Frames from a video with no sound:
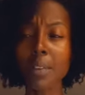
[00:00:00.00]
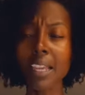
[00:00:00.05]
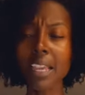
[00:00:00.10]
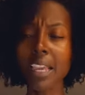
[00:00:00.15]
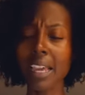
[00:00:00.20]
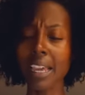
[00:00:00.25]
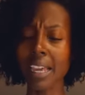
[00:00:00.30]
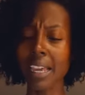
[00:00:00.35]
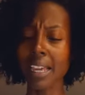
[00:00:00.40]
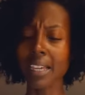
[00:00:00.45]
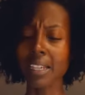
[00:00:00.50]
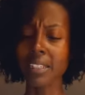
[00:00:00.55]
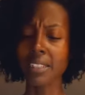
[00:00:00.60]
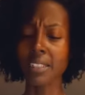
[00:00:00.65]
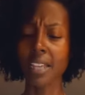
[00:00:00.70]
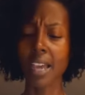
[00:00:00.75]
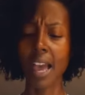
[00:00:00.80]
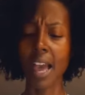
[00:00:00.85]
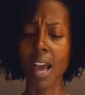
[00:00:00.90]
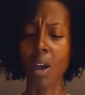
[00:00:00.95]
and
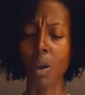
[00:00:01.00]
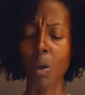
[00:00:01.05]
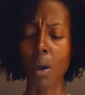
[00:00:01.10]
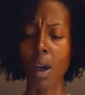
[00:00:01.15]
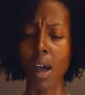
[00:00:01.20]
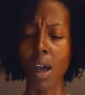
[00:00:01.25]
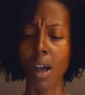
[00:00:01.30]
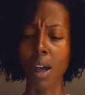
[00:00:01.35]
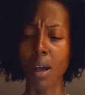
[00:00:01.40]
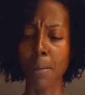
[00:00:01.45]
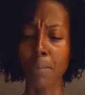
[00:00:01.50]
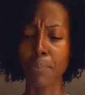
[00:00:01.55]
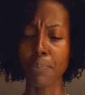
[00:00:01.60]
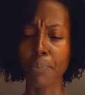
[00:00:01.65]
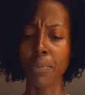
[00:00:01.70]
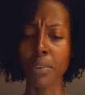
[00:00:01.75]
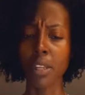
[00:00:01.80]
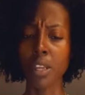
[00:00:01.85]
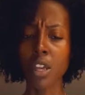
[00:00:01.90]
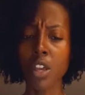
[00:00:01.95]
how, um,
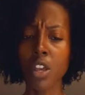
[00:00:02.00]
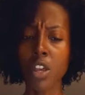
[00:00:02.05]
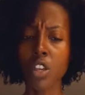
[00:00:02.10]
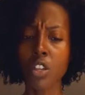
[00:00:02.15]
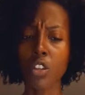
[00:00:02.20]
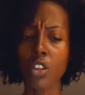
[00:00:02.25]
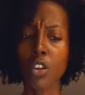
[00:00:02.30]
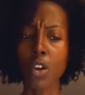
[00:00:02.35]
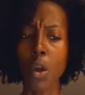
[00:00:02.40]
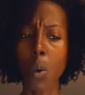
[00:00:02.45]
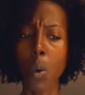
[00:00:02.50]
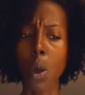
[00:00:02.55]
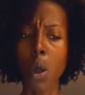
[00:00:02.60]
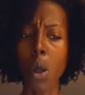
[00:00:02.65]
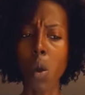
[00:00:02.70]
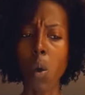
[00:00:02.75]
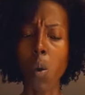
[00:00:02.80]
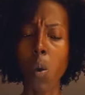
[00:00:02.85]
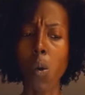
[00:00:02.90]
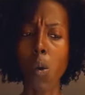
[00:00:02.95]
you know,
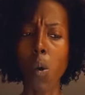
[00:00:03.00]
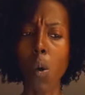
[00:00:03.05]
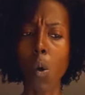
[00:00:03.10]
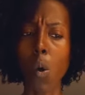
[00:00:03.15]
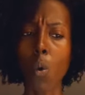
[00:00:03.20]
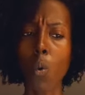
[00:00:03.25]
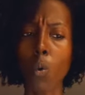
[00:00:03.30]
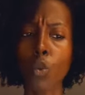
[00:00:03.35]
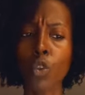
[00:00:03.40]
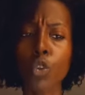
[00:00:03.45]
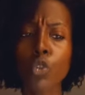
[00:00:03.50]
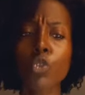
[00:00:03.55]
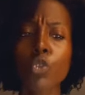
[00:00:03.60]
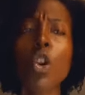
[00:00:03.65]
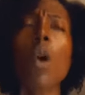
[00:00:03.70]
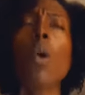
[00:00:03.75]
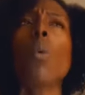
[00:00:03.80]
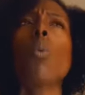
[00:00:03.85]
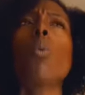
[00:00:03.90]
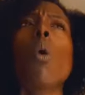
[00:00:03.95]
you
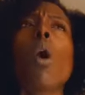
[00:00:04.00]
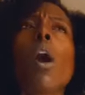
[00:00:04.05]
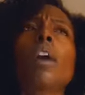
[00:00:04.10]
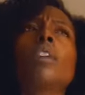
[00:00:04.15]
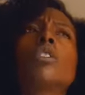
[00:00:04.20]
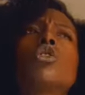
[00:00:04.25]
don't want